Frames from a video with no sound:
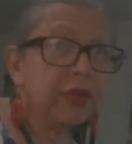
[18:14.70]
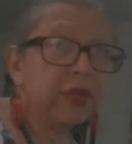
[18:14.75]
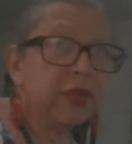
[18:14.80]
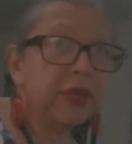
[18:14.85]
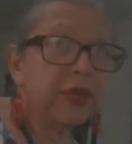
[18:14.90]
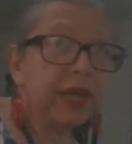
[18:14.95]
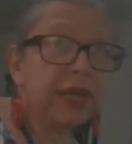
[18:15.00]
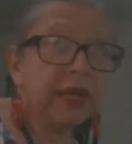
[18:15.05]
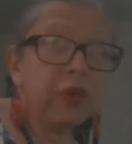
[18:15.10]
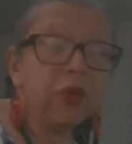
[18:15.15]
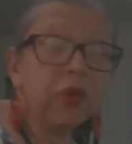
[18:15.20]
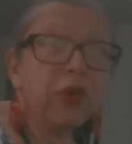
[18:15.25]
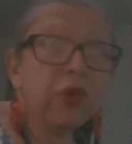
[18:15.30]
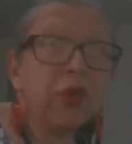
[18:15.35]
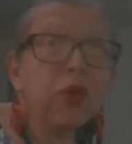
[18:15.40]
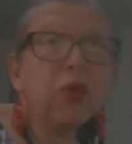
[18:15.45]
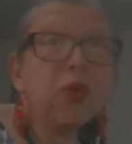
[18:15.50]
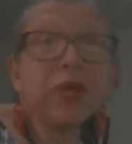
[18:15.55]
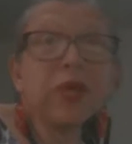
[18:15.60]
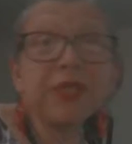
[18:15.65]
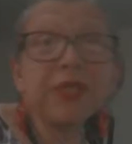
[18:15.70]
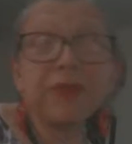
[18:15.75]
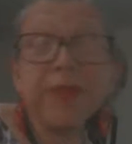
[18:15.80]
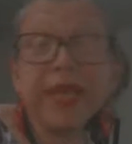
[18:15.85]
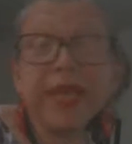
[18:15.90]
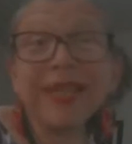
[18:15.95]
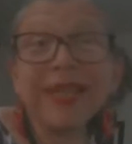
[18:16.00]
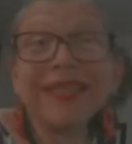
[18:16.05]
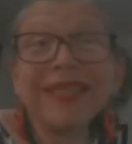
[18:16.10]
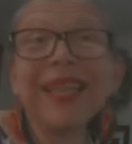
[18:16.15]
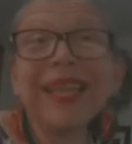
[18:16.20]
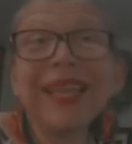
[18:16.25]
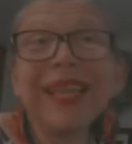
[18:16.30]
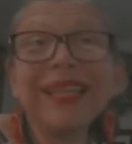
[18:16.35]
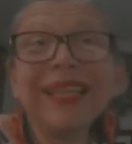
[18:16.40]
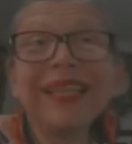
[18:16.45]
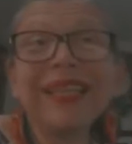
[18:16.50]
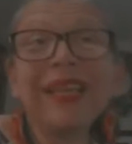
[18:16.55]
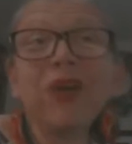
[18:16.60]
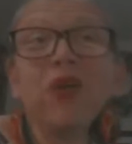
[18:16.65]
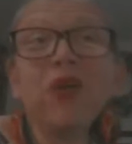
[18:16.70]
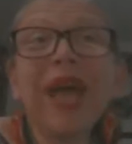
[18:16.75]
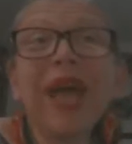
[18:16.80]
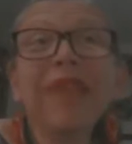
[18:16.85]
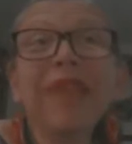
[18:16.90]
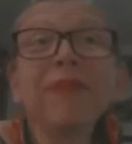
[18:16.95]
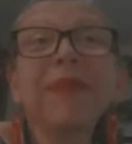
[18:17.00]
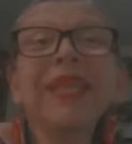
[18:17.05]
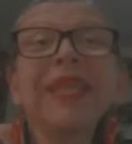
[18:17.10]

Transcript: had who, who was being and uh, eh, who had been